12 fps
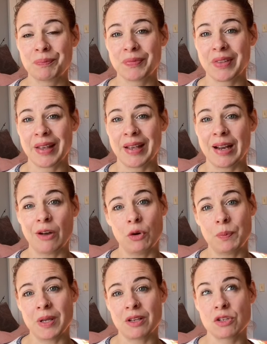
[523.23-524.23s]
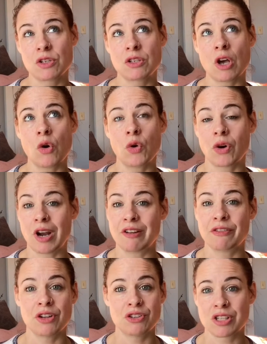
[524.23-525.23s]
And I would be so grateful
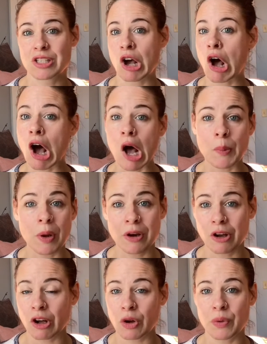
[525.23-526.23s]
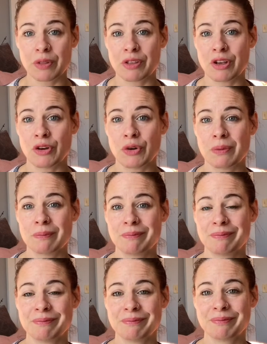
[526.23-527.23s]
just to hop on a call with you,
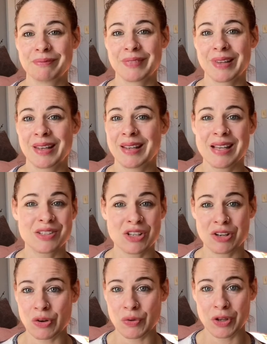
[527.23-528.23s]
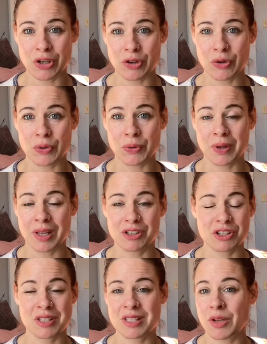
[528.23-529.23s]
get to know you, and just
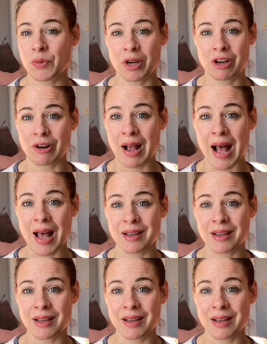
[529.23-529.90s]
see where you're at.